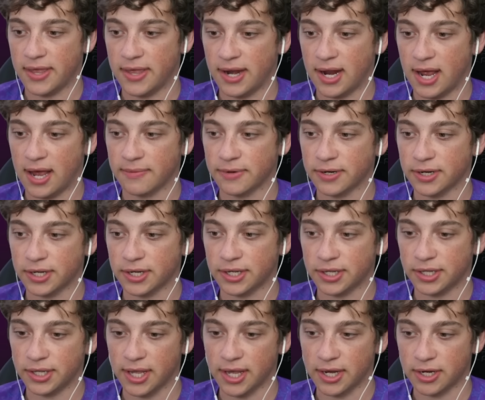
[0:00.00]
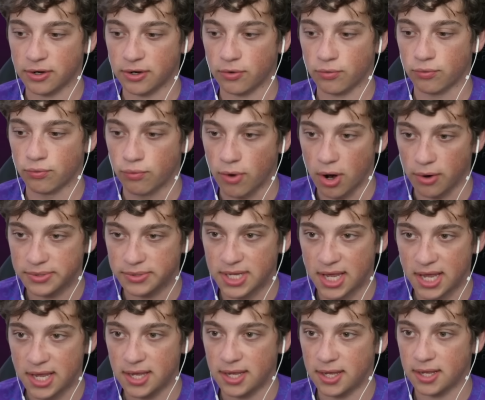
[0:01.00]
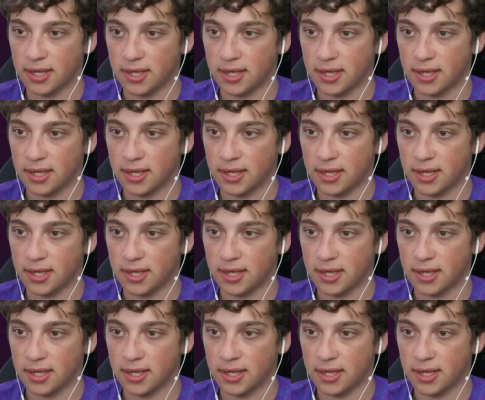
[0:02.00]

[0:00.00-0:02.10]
and then I'm gonna click rotate.